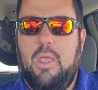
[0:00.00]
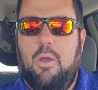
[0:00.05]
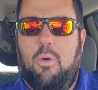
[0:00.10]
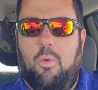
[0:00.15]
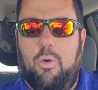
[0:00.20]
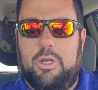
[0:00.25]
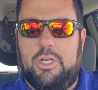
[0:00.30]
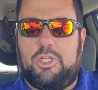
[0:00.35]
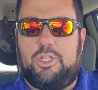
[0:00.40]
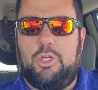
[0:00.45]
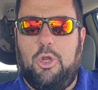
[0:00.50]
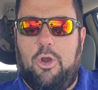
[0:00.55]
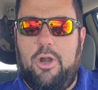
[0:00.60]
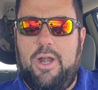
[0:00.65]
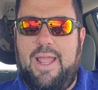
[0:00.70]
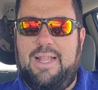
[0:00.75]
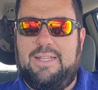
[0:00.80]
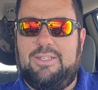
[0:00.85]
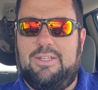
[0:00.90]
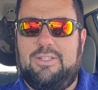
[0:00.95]
Well, the short
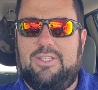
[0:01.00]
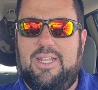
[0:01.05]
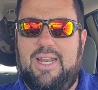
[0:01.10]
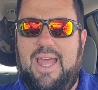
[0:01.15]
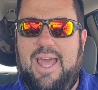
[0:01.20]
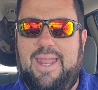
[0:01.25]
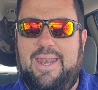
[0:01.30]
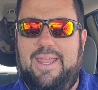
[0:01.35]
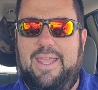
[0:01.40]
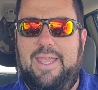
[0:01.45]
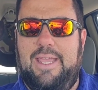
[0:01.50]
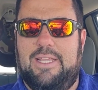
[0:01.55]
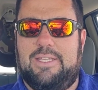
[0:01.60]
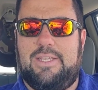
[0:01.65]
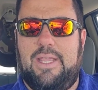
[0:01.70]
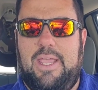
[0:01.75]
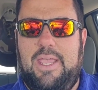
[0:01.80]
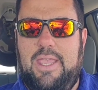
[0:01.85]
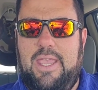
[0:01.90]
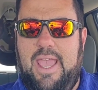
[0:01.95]
answer to that
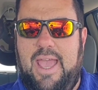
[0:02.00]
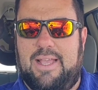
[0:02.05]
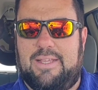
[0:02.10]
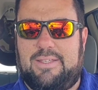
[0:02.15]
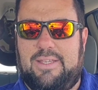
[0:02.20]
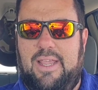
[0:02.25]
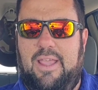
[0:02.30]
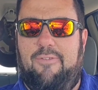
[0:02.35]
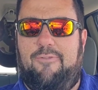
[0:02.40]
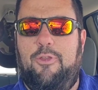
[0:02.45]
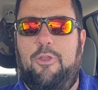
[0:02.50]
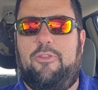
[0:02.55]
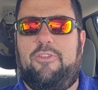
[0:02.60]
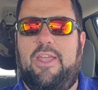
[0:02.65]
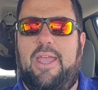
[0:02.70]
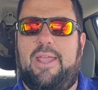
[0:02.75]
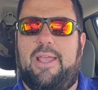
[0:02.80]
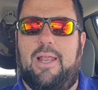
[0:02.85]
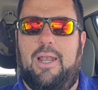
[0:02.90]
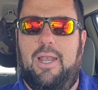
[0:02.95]
is yes. If you
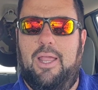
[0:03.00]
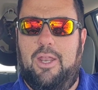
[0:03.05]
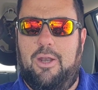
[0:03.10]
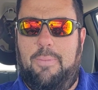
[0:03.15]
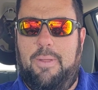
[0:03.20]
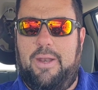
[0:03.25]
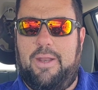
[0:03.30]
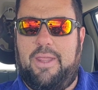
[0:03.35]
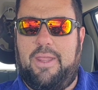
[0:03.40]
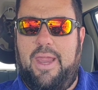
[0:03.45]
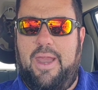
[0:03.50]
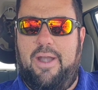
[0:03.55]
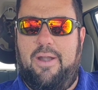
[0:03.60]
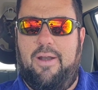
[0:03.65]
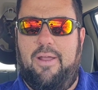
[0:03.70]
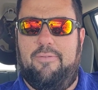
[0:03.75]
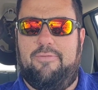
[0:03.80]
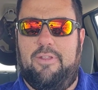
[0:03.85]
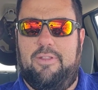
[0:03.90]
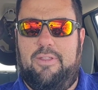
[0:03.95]
take a little bit of care
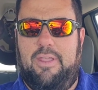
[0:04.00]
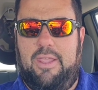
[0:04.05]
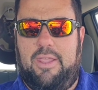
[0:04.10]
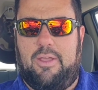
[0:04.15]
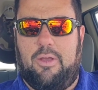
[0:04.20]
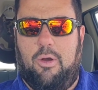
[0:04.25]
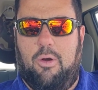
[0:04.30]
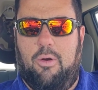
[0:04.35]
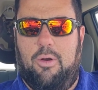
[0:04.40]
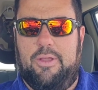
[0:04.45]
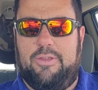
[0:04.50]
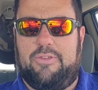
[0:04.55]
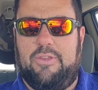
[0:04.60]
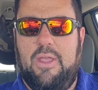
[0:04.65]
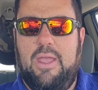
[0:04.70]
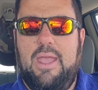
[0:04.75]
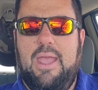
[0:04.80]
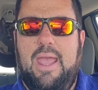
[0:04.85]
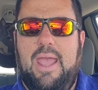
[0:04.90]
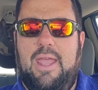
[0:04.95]
of the decoys
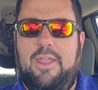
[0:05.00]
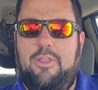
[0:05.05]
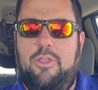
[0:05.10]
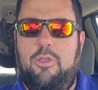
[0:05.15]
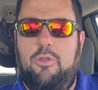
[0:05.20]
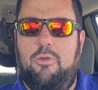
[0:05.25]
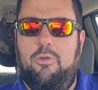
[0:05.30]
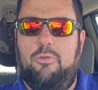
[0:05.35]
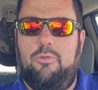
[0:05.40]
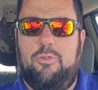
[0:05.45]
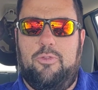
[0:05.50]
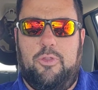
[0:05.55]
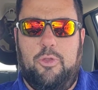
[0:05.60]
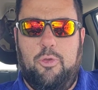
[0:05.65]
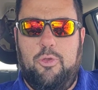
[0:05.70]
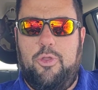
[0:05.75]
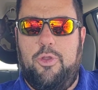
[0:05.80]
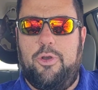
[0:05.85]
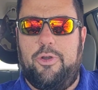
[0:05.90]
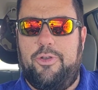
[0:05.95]
and you
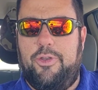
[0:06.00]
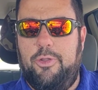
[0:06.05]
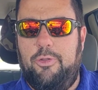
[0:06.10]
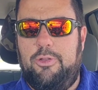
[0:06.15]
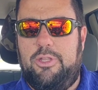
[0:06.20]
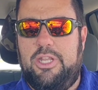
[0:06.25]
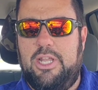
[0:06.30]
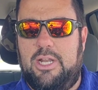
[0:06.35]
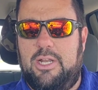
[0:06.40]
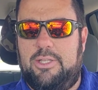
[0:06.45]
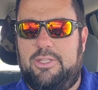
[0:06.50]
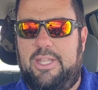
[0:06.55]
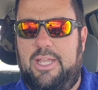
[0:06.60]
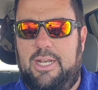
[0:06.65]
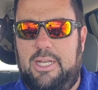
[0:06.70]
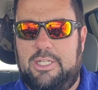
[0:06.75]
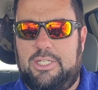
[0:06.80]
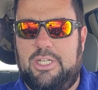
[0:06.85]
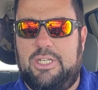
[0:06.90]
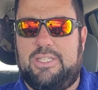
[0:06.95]
do your due
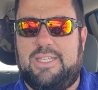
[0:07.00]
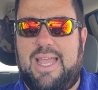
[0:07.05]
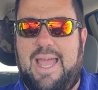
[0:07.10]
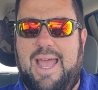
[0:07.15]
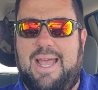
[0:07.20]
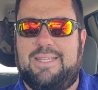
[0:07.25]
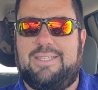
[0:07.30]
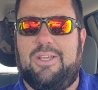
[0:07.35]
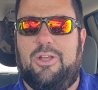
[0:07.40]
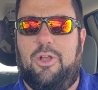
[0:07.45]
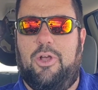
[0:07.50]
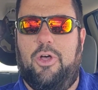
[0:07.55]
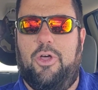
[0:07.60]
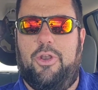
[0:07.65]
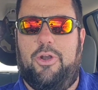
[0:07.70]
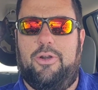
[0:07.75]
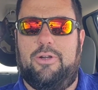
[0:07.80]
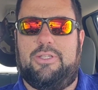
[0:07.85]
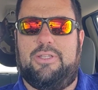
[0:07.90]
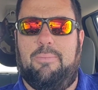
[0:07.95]
diligence as a
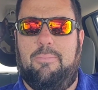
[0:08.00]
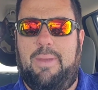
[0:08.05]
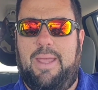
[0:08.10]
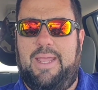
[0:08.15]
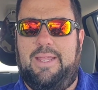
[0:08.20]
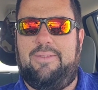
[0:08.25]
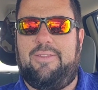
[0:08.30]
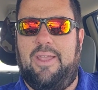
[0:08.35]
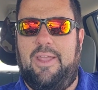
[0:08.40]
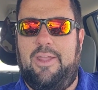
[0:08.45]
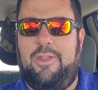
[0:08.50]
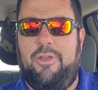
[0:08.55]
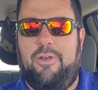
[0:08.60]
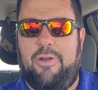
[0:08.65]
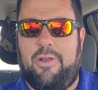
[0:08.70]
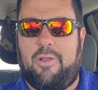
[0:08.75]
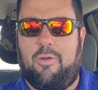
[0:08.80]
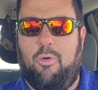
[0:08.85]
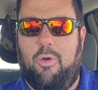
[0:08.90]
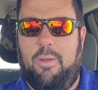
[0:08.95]
hunter to maintain
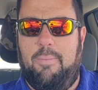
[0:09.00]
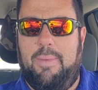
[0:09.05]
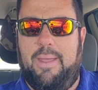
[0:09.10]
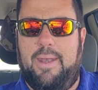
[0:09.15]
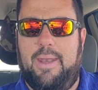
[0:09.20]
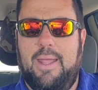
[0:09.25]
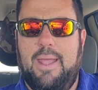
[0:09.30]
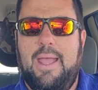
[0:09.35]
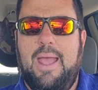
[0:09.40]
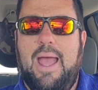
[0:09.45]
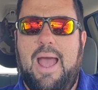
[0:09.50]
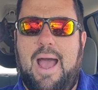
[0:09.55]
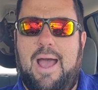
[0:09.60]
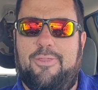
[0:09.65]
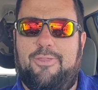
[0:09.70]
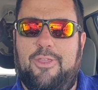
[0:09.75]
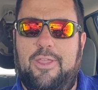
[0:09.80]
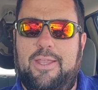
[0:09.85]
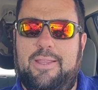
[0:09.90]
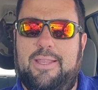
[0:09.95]
your equipment, I
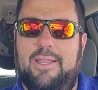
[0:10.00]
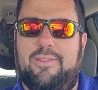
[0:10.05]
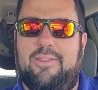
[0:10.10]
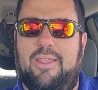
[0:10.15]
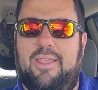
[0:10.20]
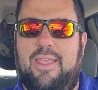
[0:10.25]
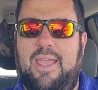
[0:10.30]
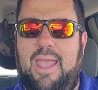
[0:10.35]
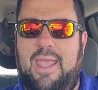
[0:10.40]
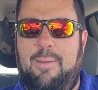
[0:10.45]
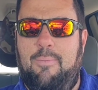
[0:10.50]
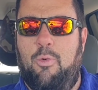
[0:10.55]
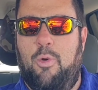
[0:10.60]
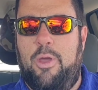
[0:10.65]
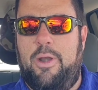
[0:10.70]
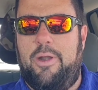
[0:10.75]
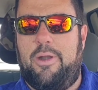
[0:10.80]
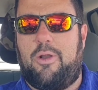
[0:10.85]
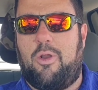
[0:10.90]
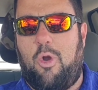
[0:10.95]
think that the Game
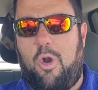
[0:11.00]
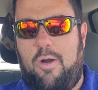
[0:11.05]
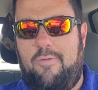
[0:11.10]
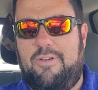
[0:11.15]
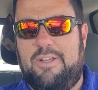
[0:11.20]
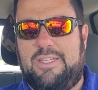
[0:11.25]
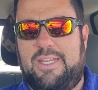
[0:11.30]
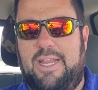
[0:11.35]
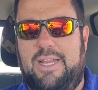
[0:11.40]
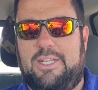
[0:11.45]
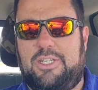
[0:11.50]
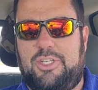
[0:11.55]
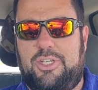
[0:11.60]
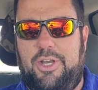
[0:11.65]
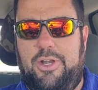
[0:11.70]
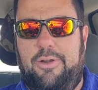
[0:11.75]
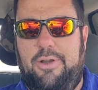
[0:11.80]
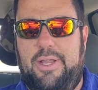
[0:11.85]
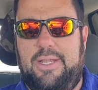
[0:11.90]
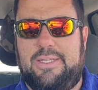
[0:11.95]
Winner Carver's Edge
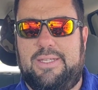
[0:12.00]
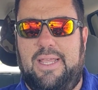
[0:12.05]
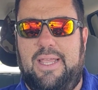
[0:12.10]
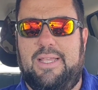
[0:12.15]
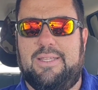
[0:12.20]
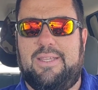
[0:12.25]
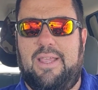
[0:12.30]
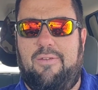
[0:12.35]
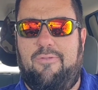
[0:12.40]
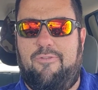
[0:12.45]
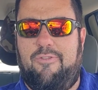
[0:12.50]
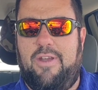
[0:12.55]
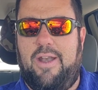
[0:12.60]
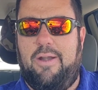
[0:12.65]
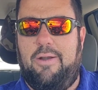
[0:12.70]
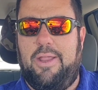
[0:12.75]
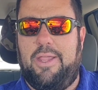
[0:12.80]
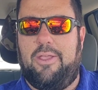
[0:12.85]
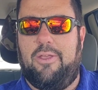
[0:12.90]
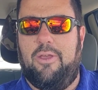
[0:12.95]
series is a
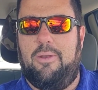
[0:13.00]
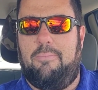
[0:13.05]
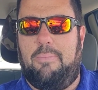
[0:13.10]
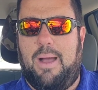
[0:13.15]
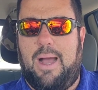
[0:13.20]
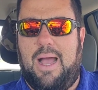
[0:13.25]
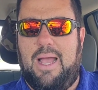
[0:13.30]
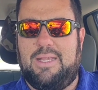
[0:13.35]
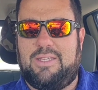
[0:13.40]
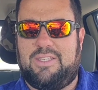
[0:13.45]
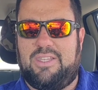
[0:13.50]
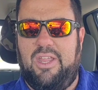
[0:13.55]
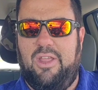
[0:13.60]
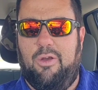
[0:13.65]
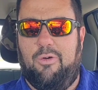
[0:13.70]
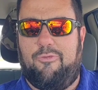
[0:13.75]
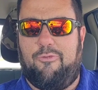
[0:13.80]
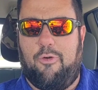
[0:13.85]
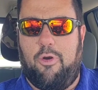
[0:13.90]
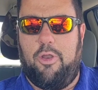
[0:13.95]
very good buy
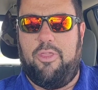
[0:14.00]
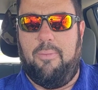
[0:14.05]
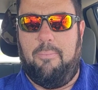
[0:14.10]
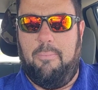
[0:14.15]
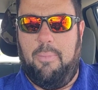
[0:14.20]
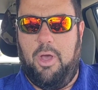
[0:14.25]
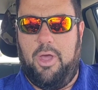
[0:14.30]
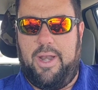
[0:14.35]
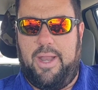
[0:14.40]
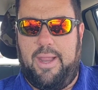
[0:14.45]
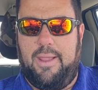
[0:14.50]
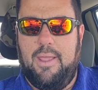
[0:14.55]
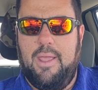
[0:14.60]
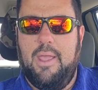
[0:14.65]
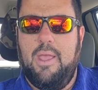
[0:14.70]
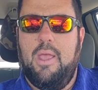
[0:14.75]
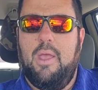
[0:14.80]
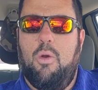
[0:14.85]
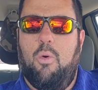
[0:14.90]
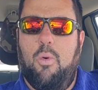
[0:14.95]
still for the money.
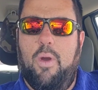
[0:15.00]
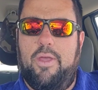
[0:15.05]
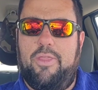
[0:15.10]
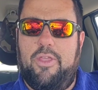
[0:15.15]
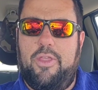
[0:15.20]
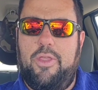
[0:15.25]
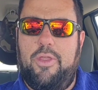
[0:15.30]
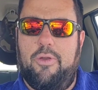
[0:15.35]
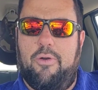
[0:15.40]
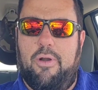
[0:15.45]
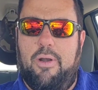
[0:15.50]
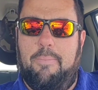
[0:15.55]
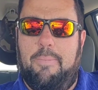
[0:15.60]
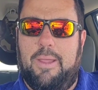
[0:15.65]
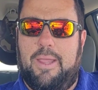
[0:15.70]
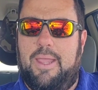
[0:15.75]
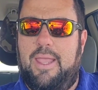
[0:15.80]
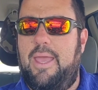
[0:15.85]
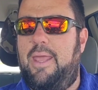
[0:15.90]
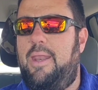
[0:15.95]
Whether you're a
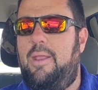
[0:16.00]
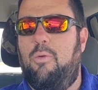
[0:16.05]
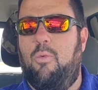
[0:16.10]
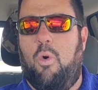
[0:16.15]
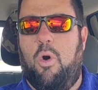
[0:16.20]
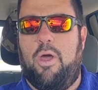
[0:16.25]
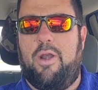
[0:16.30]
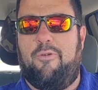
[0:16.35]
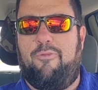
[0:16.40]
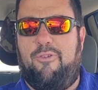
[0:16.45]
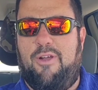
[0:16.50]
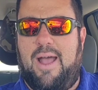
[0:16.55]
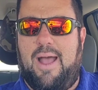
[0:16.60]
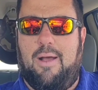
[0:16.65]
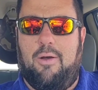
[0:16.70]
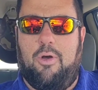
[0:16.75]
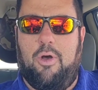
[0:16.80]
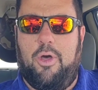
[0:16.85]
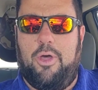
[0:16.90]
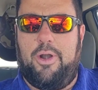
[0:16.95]
beginning
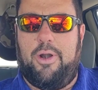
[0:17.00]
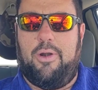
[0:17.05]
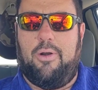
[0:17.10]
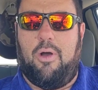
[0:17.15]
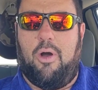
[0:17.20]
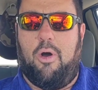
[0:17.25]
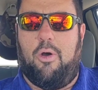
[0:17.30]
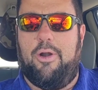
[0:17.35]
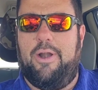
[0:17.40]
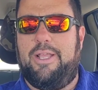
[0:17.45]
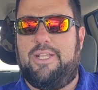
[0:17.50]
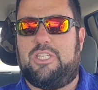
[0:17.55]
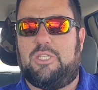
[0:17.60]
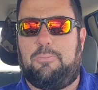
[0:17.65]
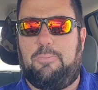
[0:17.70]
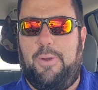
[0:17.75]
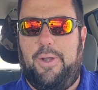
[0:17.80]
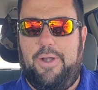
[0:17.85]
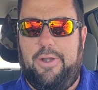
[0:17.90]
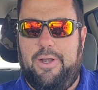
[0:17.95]
waterfowl hunter or an
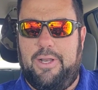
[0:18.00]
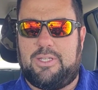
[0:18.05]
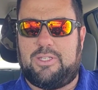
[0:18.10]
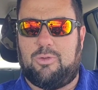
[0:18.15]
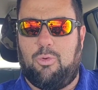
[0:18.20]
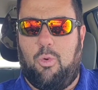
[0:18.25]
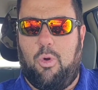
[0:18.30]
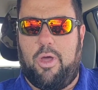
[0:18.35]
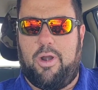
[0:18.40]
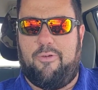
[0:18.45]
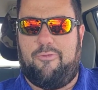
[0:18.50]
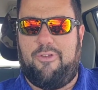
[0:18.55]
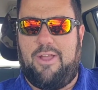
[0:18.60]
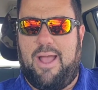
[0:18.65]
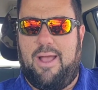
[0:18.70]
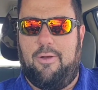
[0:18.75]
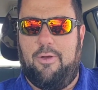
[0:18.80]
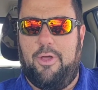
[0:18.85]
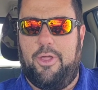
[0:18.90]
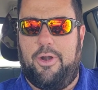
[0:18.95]
experienced
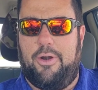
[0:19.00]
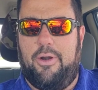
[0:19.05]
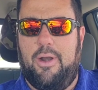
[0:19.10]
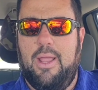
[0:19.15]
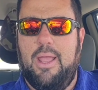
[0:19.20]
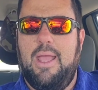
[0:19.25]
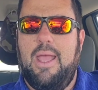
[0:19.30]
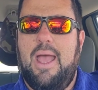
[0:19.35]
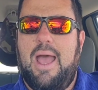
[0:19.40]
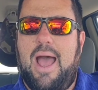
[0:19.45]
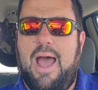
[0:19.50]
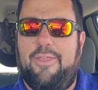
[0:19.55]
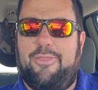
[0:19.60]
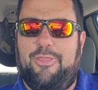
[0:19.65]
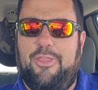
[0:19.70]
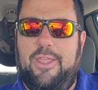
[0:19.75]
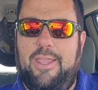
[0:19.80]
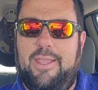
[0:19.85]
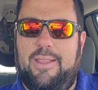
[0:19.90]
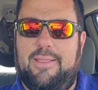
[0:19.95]
waterfowl hunter, I
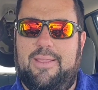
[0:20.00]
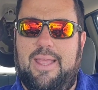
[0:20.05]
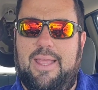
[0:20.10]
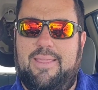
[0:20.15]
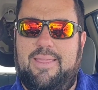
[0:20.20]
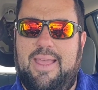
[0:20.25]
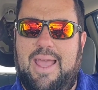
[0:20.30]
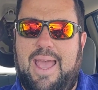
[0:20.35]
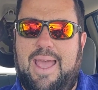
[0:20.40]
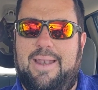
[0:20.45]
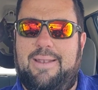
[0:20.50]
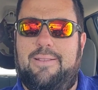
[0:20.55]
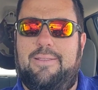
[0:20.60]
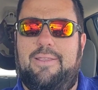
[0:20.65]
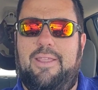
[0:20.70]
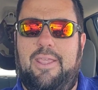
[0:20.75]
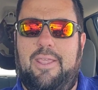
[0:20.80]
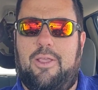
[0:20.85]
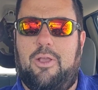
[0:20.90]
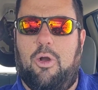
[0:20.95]
think that that
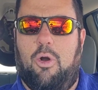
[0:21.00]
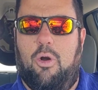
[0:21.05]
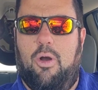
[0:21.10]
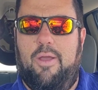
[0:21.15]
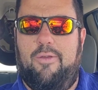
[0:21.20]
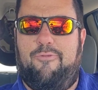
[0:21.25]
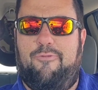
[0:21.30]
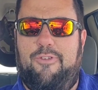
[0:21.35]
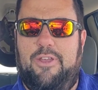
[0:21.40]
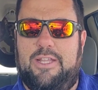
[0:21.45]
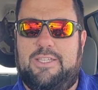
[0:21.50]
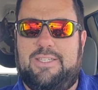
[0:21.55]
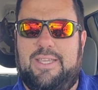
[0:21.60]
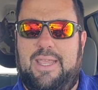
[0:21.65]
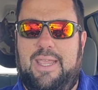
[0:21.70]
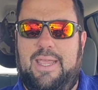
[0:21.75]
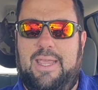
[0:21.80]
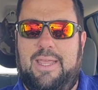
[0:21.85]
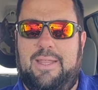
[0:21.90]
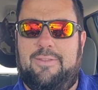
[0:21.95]
decoy fits
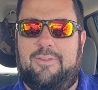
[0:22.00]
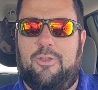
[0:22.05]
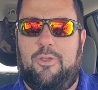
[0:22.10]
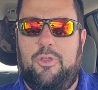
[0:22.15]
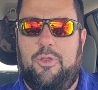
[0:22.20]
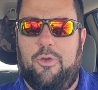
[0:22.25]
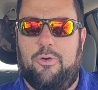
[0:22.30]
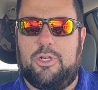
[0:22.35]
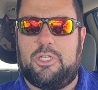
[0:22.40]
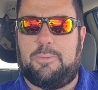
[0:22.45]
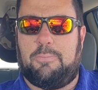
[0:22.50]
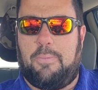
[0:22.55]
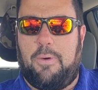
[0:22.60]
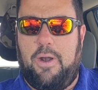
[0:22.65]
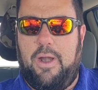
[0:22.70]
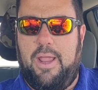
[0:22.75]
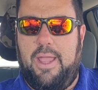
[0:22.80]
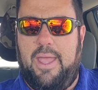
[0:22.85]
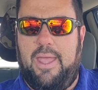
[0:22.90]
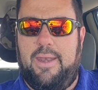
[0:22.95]
into your
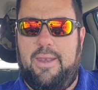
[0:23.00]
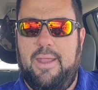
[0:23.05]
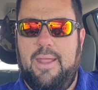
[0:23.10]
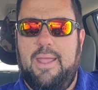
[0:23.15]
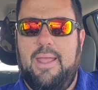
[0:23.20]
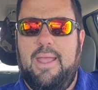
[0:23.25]
spread